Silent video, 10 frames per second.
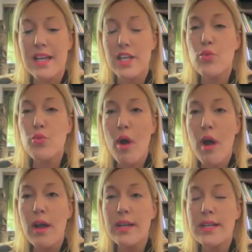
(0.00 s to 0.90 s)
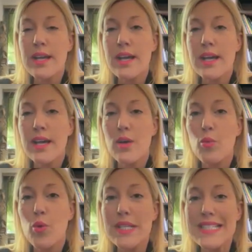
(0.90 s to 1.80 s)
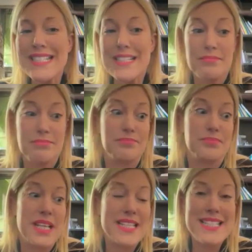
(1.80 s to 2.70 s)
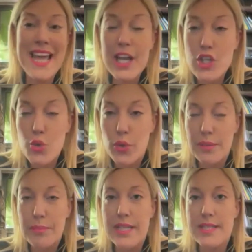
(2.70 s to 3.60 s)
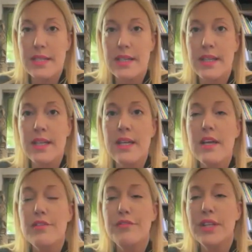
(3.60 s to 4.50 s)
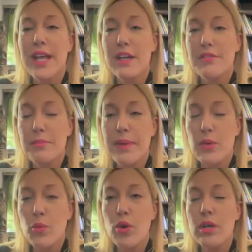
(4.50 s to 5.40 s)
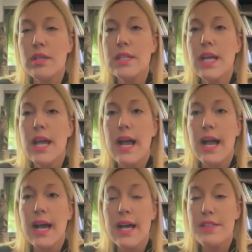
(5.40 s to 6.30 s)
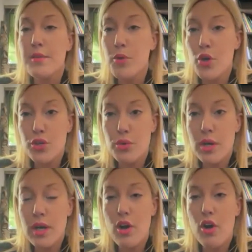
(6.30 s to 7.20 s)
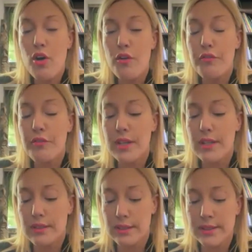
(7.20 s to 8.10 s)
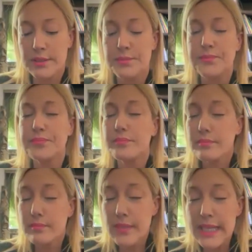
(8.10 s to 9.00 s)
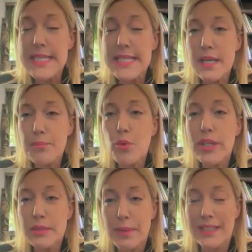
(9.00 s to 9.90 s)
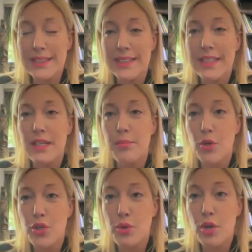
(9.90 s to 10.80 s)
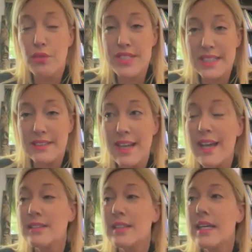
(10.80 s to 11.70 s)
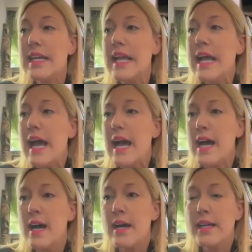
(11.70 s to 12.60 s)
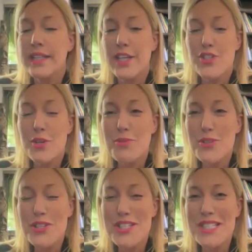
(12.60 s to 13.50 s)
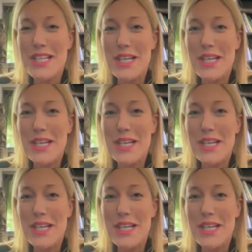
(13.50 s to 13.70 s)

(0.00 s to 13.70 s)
Iran was sanctuaring, basically, for lack of a better word, the murderer of Islambuli, the Palestinian murderer of Sadat. The Egyptians